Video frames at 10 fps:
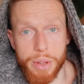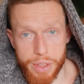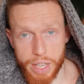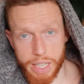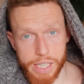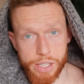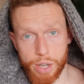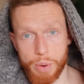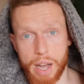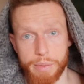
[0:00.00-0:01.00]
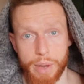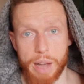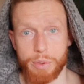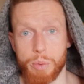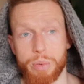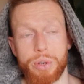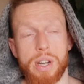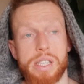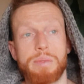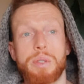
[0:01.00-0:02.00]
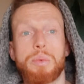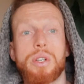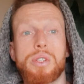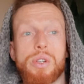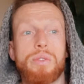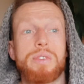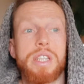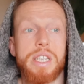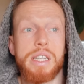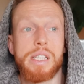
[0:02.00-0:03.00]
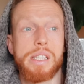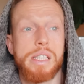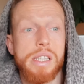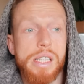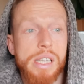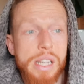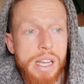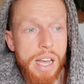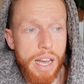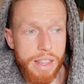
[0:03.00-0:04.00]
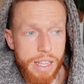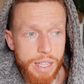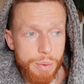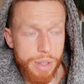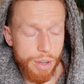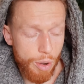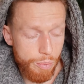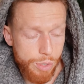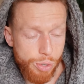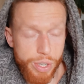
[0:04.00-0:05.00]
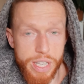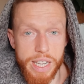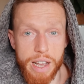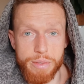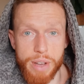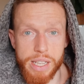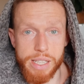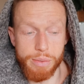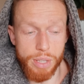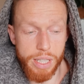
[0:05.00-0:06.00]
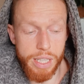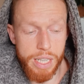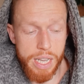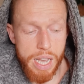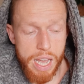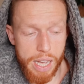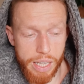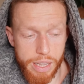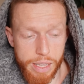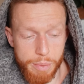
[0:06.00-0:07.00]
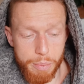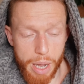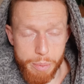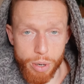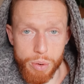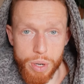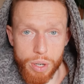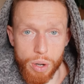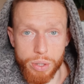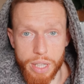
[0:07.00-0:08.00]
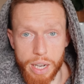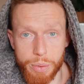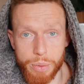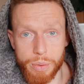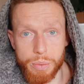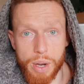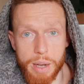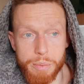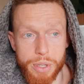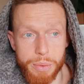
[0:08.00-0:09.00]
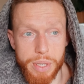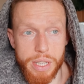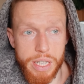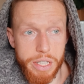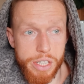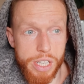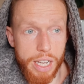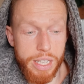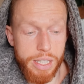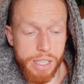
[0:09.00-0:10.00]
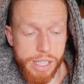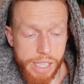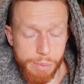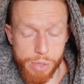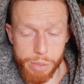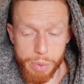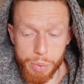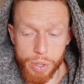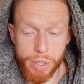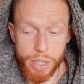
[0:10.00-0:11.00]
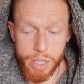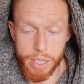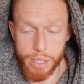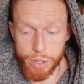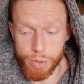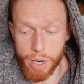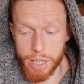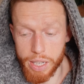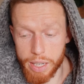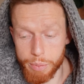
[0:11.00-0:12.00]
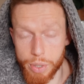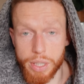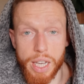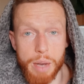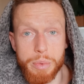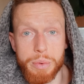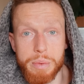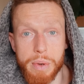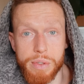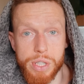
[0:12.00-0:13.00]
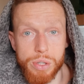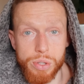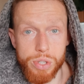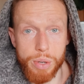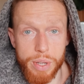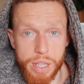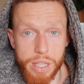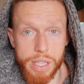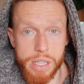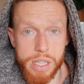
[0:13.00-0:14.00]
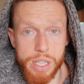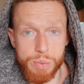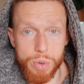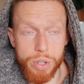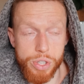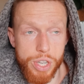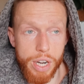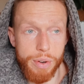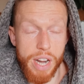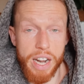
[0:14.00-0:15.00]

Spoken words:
The thing is though, I've got progressively worse over the years, I think, with not treating it effectively. And my protocol now, what I'm doing each day, seems to be working great, and I'm really happy with my results. So I think it's worth sharing.